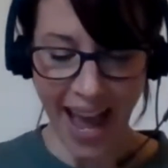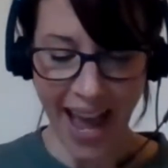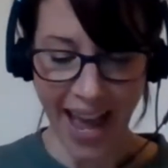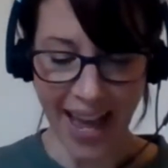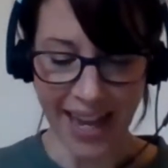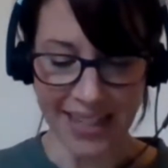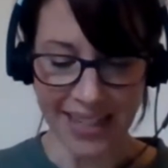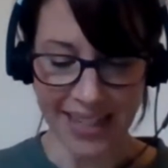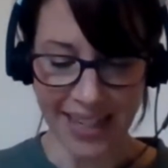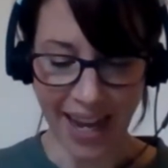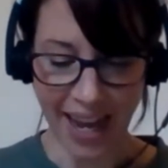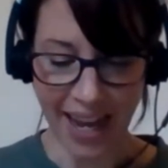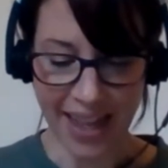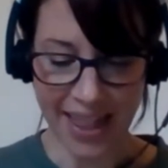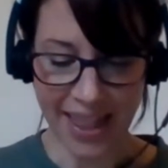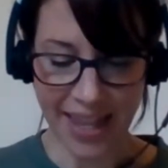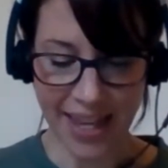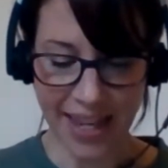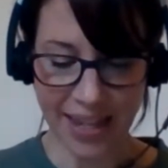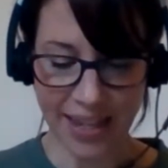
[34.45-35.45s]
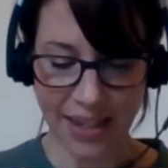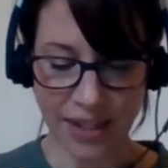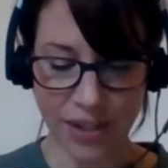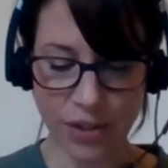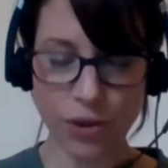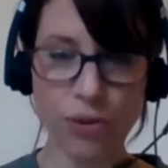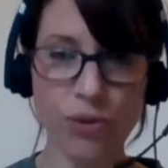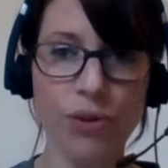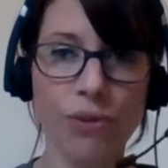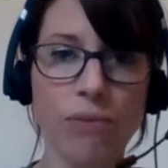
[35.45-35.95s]
And I think
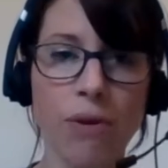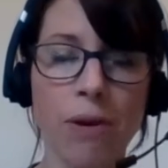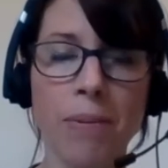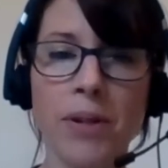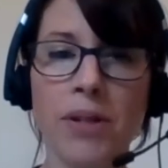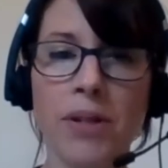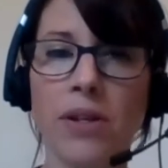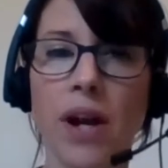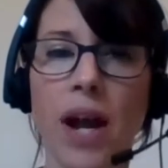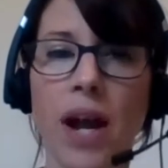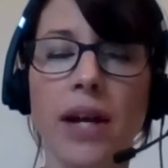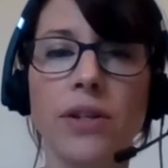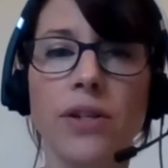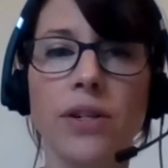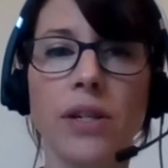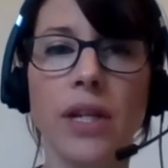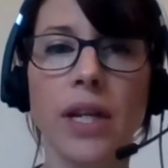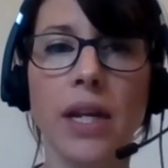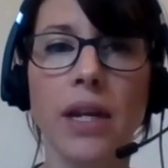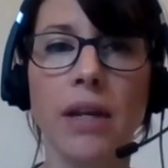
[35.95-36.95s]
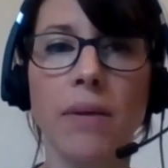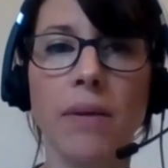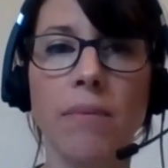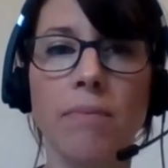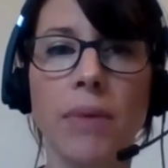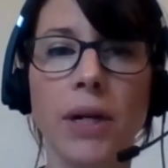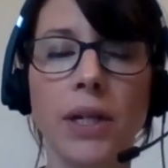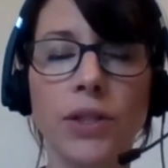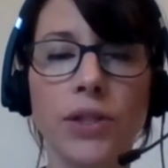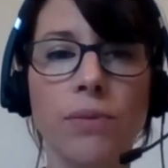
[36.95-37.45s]
social robots are actually
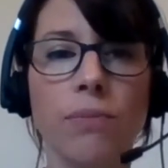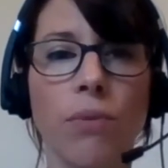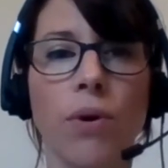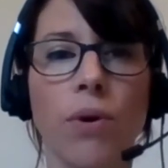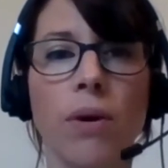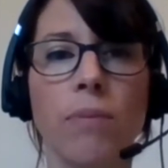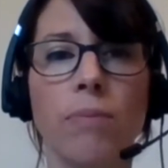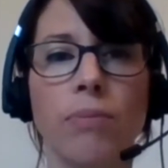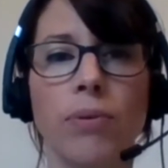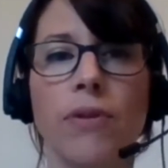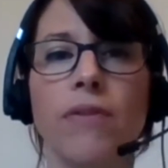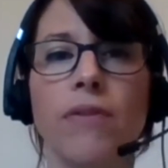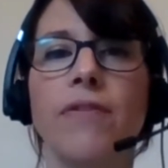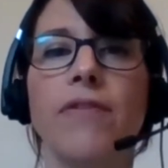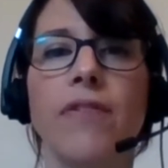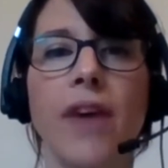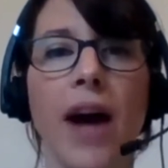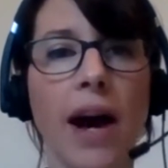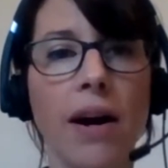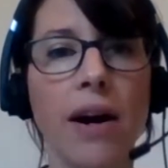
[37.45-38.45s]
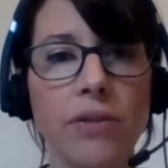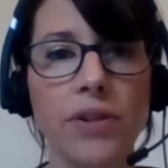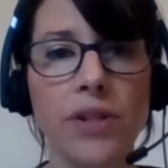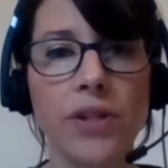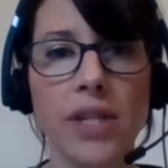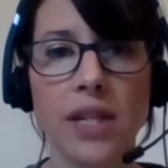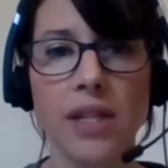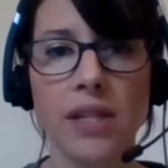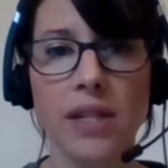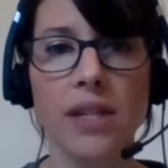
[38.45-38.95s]
much more profound
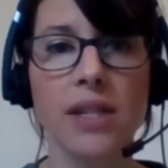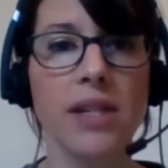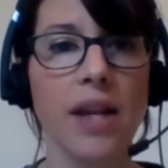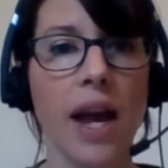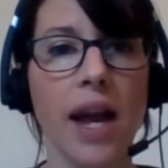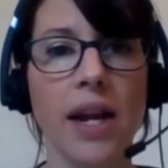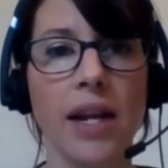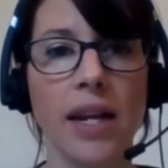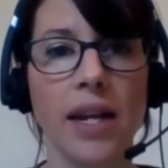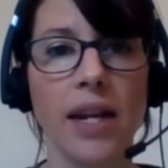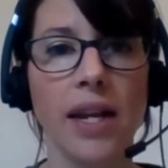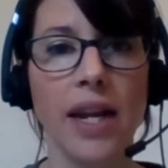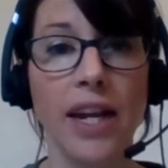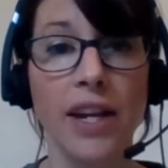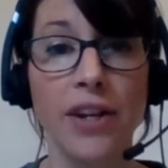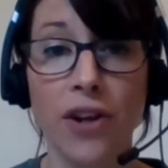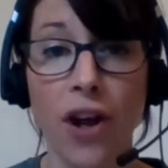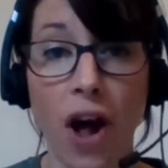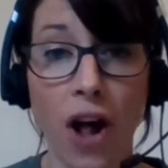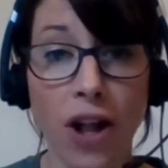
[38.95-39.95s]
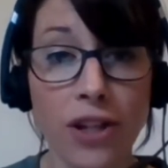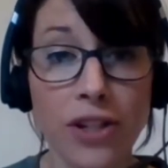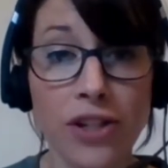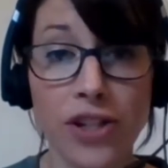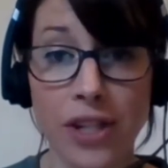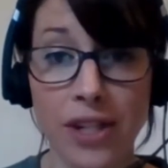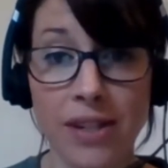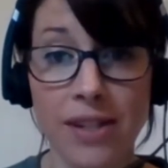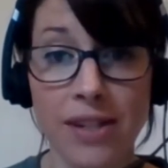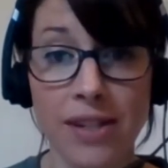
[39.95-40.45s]
than society
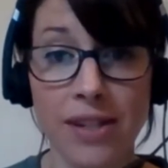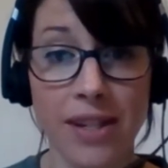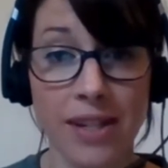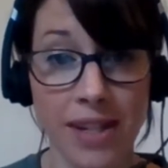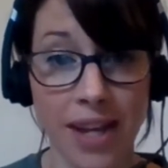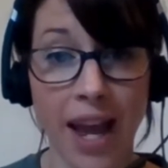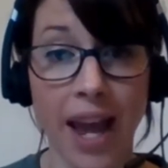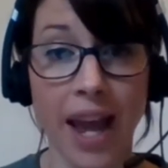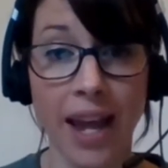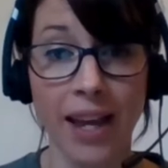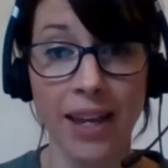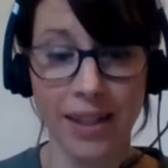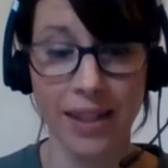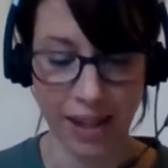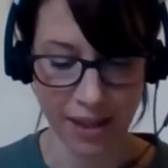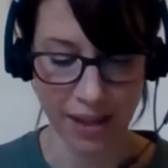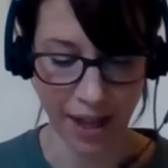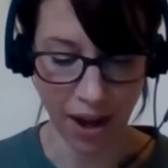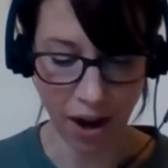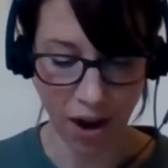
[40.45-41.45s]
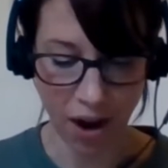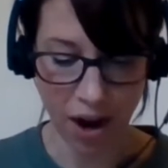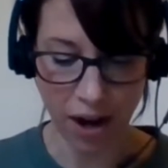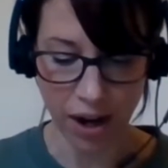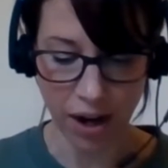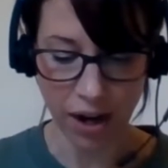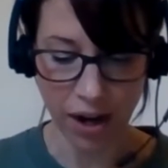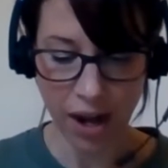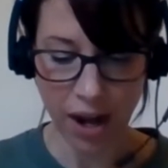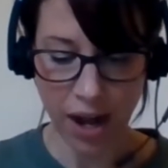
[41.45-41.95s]
acknowledges today that they
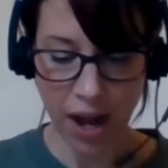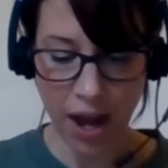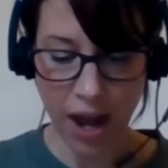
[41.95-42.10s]
are.